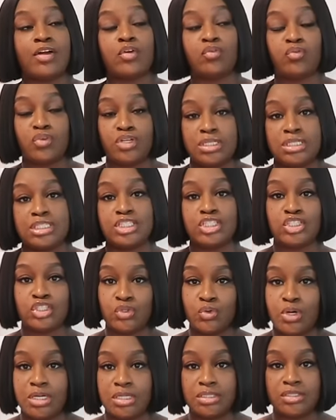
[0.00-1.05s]
a really
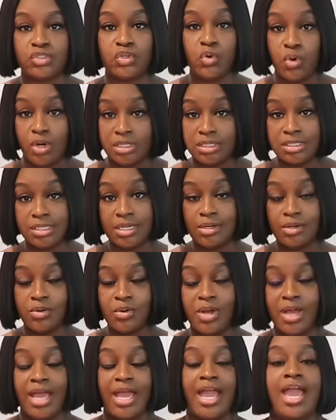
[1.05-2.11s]
short torso